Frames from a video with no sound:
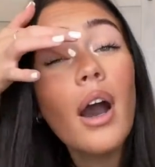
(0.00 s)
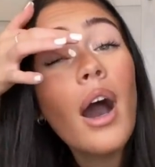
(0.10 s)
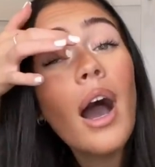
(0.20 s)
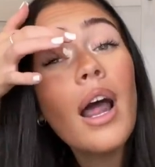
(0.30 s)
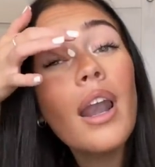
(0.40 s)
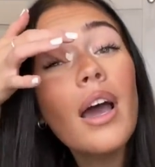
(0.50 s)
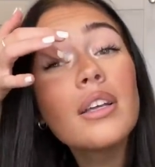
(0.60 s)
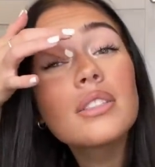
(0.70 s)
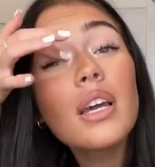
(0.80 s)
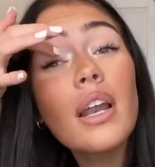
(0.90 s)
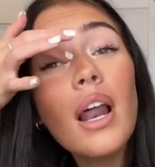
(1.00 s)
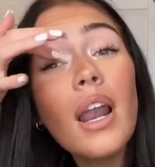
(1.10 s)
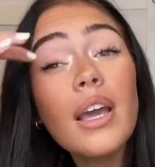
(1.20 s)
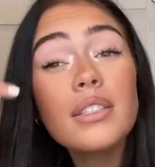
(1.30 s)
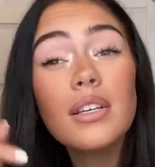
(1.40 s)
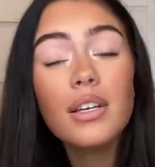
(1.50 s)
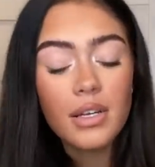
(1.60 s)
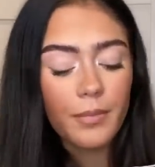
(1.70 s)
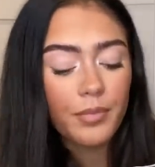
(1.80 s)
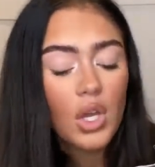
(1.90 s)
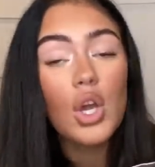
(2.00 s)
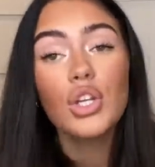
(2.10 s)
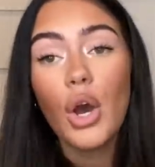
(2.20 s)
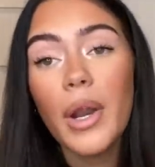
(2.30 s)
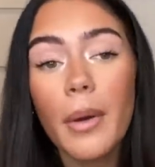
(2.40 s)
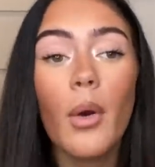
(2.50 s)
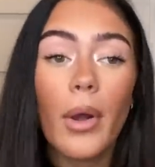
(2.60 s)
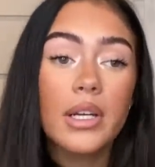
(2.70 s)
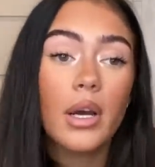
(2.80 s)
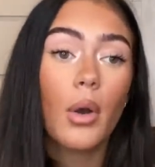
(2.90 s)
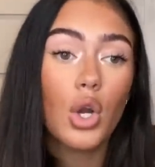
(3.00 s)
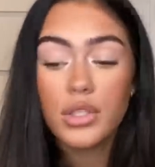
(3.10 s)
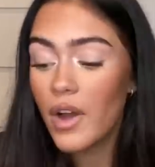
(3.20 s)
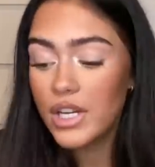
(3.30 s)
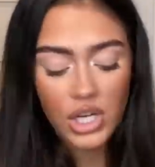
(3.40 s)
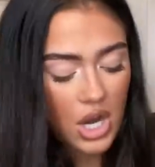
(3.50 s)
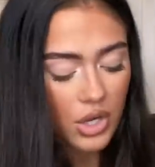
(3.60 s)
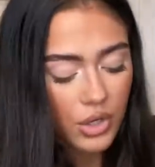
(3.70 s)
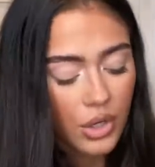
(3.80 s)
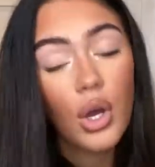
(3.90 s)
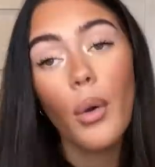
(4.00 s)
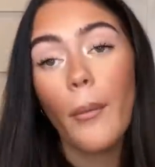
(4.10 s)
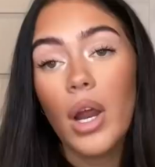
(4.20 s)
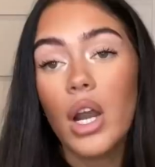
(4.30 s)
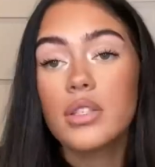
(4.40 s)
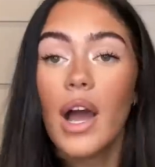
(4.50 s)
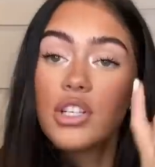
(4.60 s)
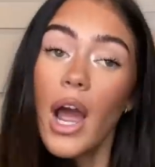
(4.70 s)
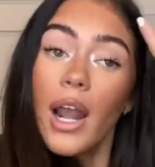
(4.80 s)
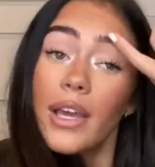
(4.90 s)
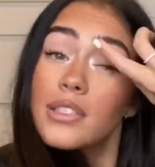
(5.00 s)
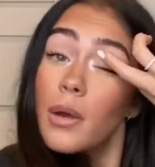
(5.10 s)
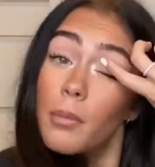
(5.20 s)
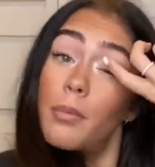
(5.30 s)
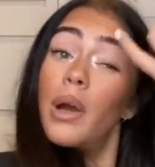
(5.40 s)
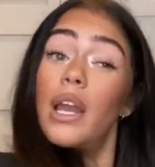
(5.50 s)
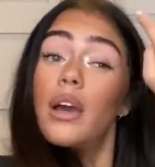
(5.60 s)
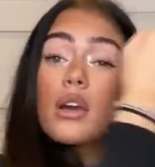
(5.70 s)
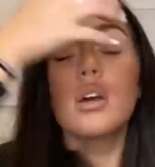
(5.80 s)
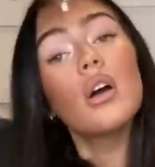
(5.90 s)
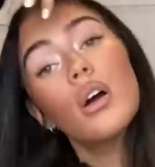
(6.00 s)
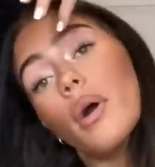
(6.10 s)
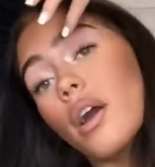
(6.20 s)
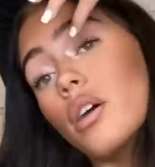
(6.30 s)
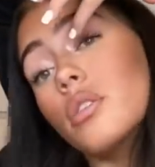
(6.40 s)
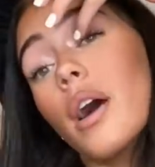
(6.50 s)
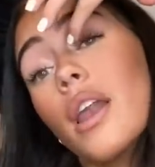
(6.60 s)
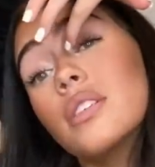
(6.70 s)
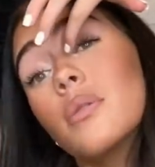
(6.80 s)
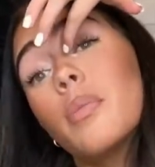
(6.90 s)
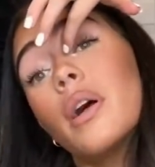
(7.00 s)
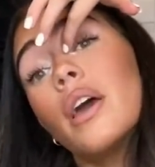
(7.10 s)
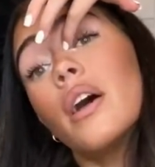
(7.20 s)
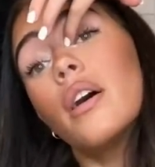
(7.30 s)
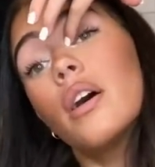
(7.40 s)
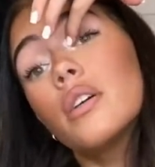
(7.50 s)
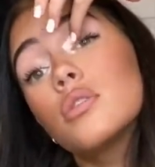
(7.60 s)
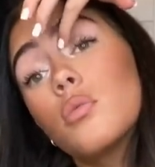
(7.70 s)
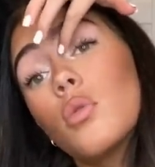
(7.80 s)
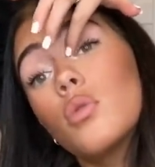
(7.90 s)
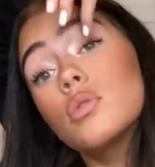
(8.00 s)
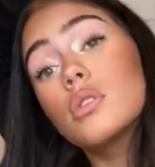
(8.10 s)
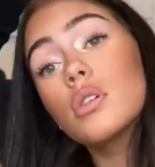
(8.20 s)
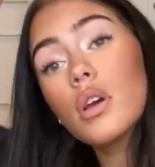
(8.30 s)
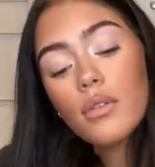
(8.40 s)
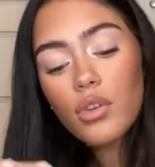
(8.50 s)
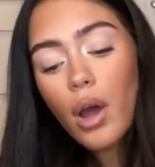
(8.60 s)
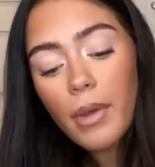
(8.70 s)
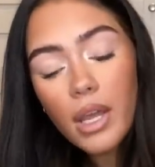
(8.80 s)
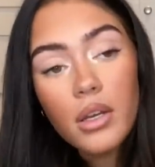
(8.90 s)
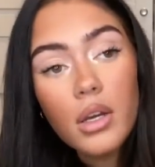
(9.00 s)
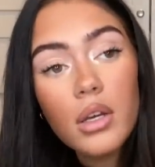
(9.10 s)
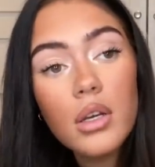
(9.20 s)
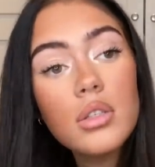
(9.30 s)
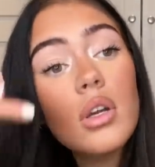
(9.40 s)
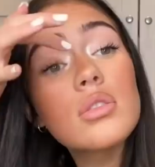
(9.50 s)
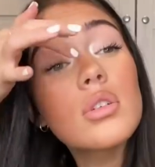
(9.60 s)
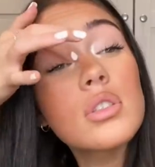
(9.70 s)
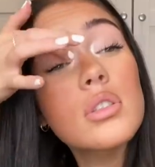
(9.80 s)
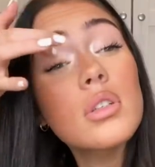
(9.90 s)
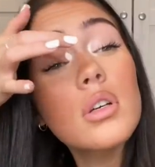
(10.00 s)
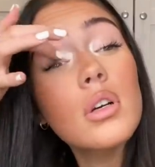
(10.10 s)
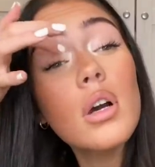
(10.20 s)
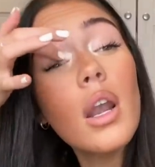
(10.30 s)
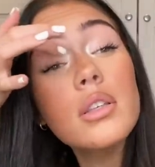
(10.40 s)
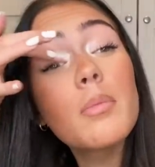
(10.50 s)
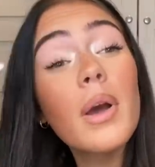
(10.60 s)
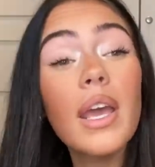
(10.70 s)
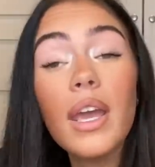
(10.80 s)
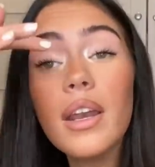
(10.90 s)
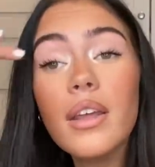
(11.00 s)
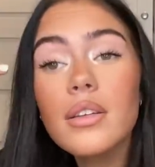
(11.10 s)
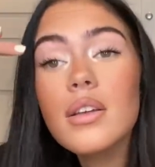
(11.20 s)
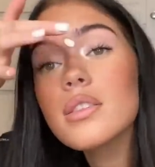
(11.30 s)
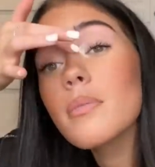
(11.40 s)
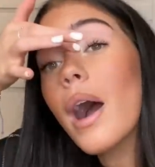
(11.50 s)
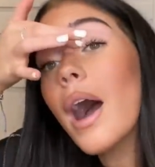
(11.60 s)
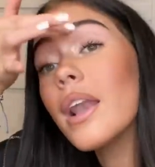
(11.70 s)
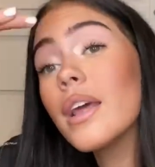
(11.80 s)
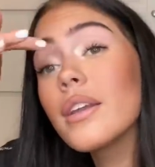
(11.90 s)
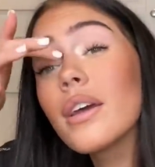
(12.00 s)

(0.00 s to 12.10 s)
Highlight, And I like to... You know when I'm wearing loads of eyeshadow? I'm wearing loads of eyeshadow. I like to pull it. I can't do it. I like to pull it towards. Do you know what I mean? So it's not just... I like to pull it in to my eyelid.